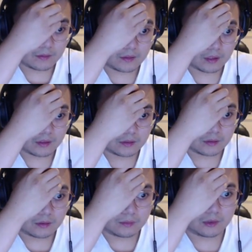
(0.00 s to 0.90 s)

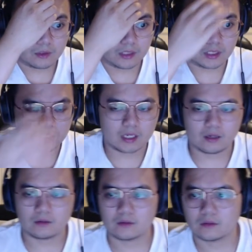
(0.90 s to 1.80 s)
Test the more link
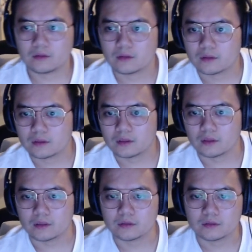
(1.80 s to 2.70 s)
now. Okay,
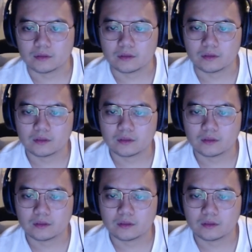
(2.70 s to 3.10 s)
let's see